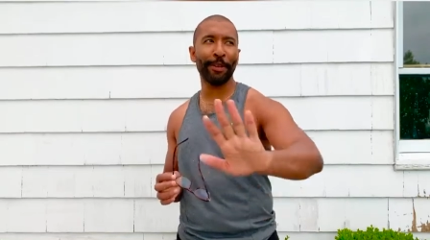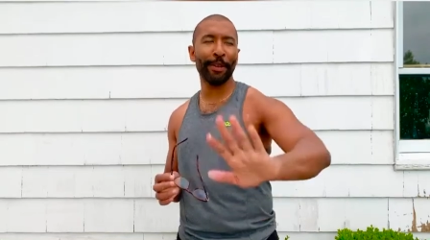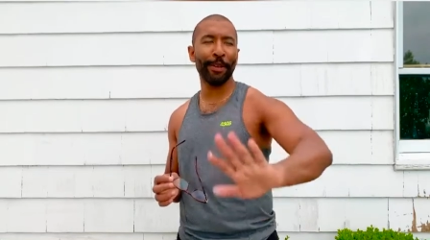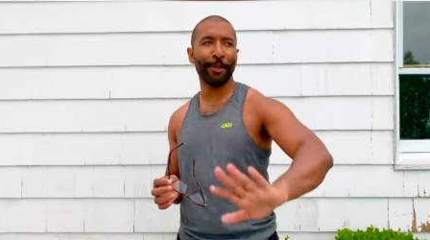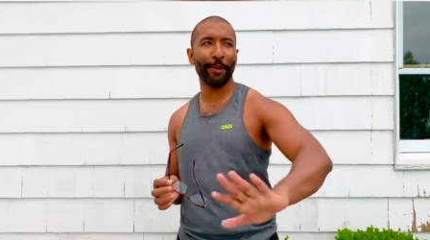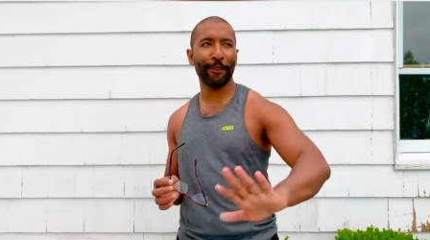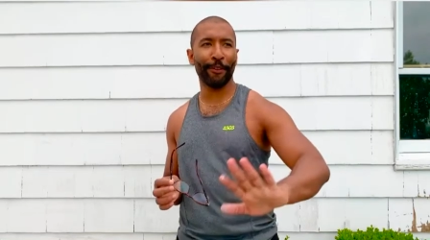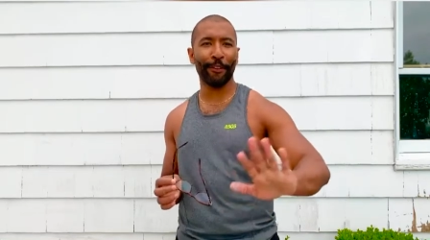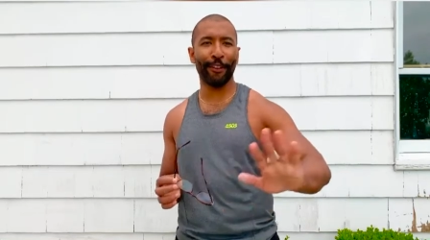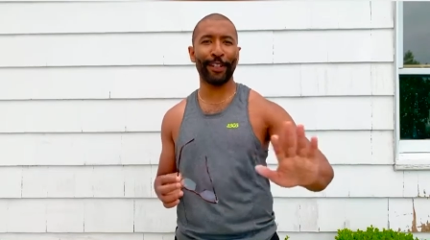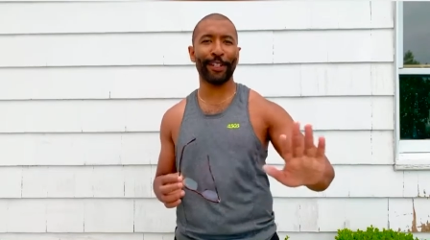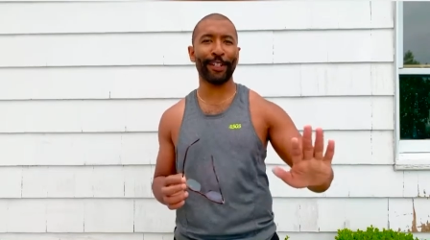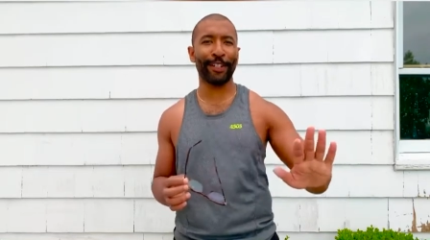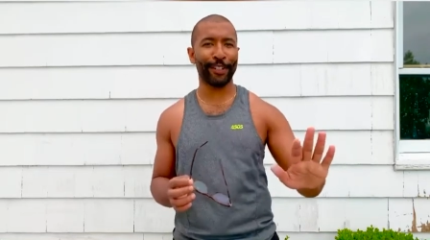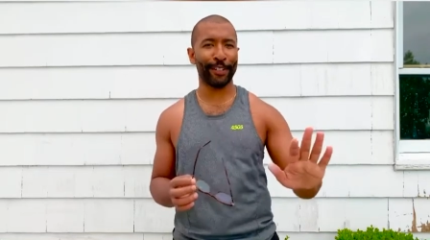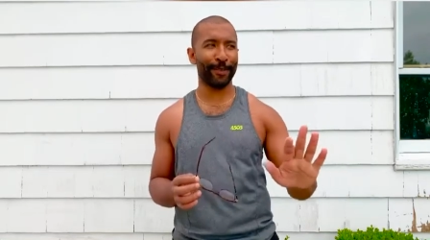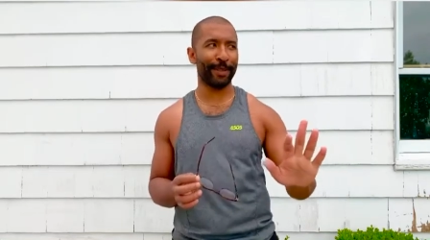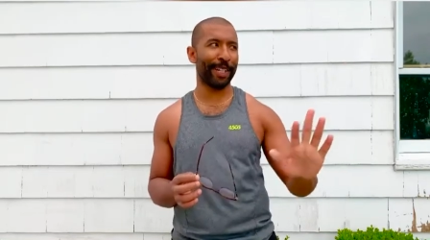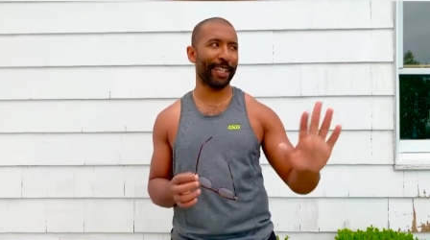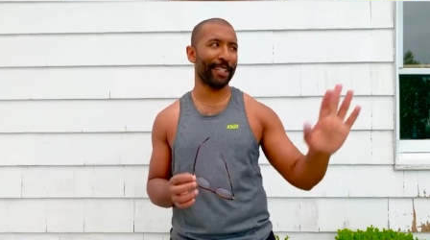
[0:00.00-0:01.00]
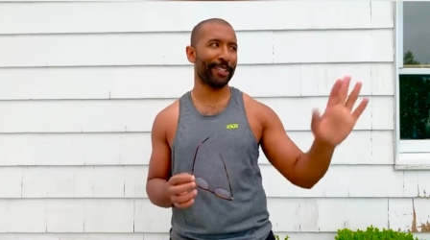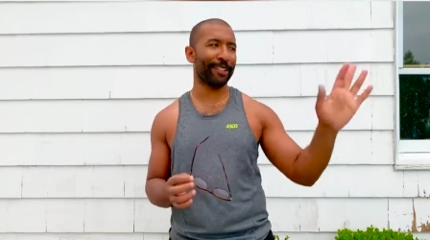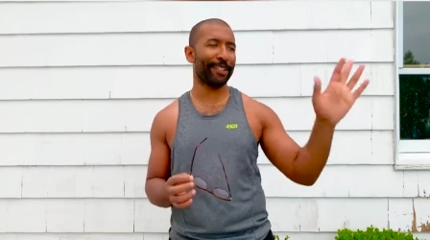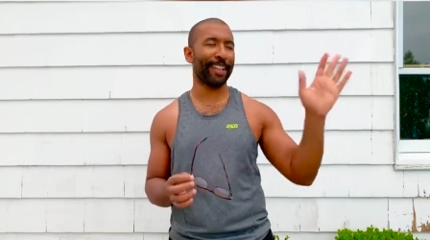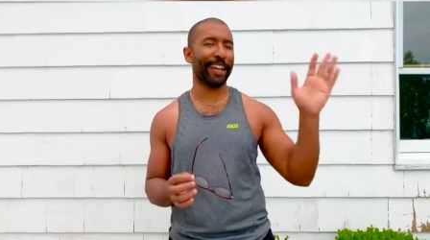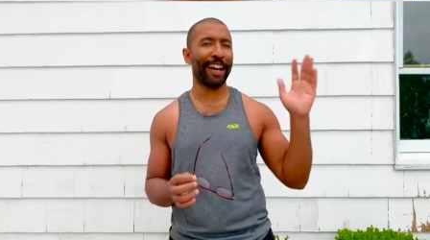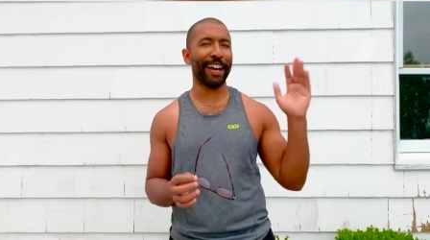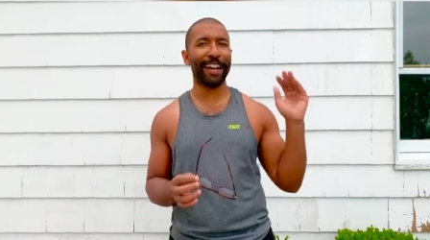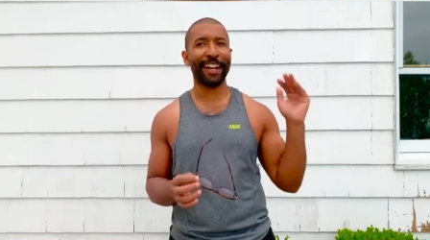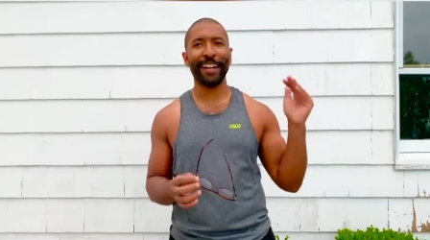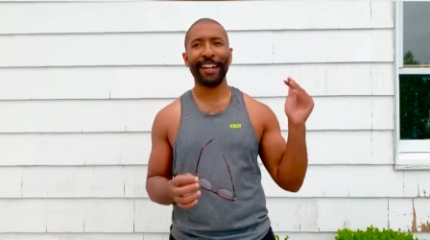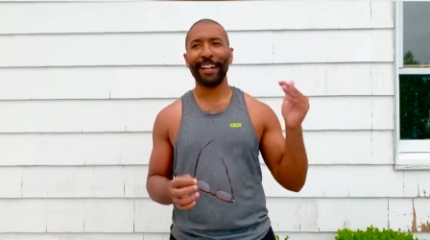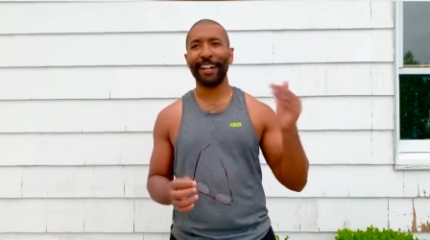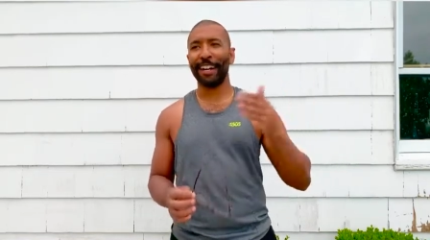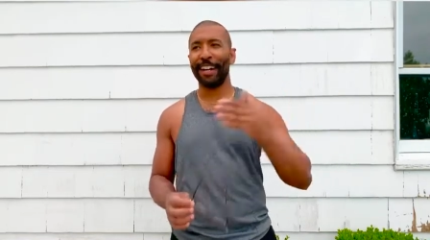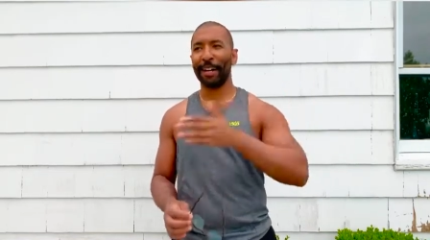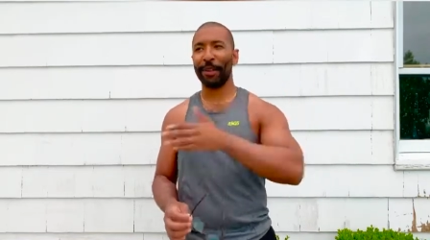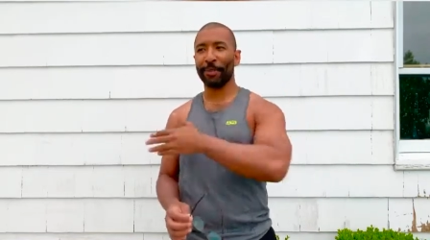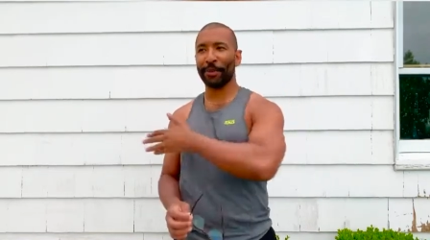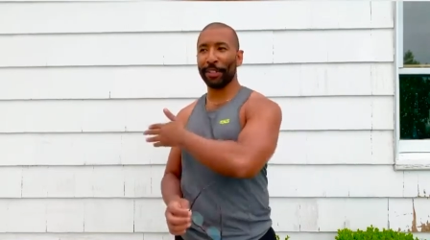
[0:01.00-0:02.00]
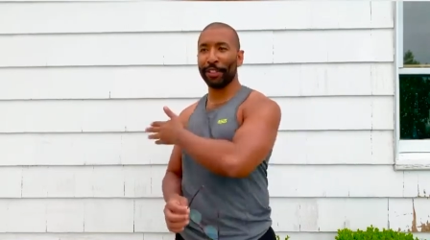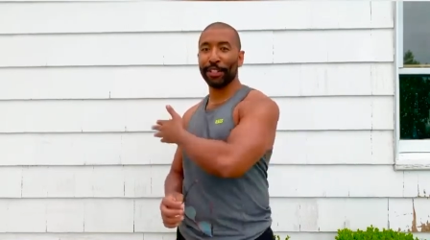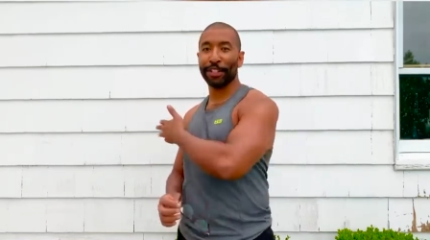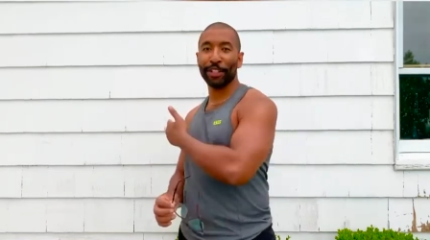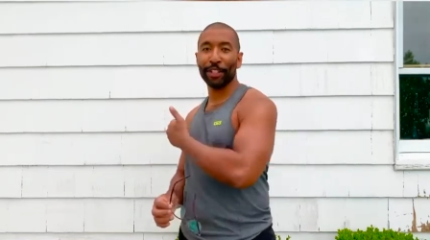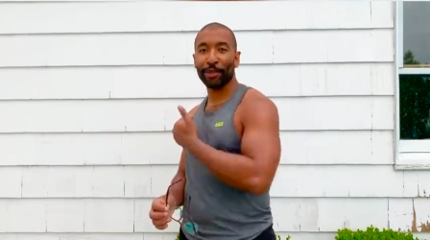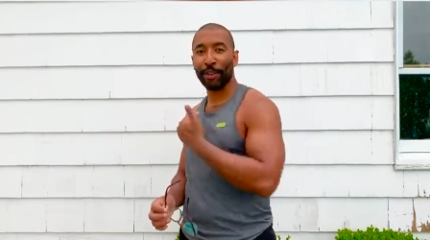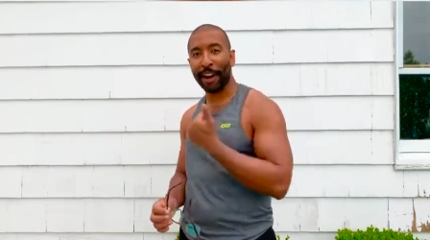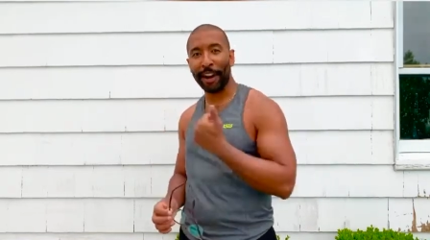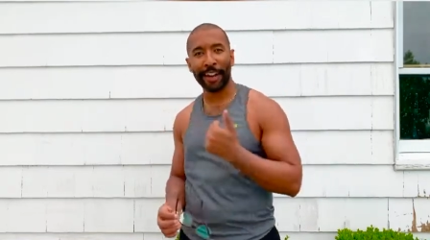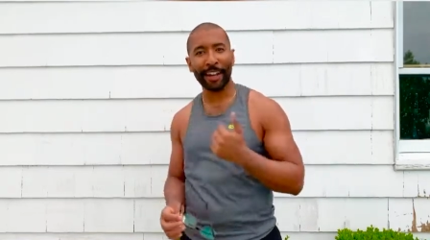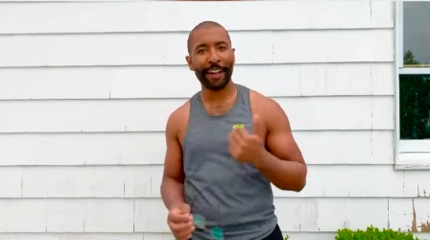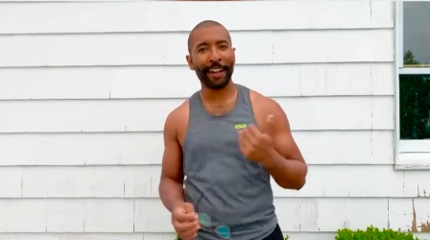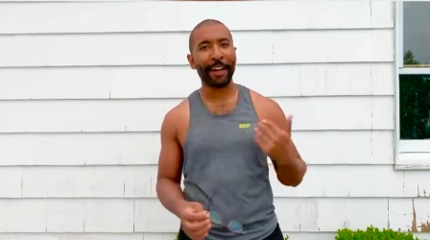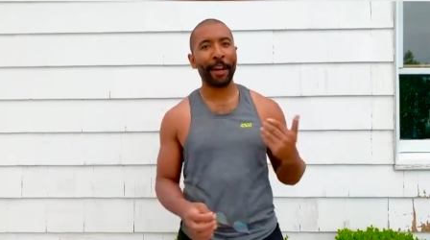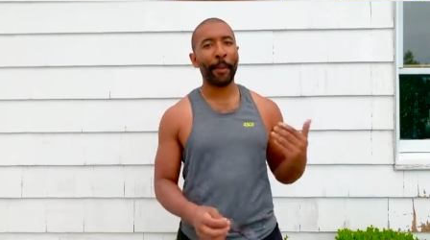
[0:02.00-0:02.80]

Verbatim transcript: before it starts raining so that um, this can dry.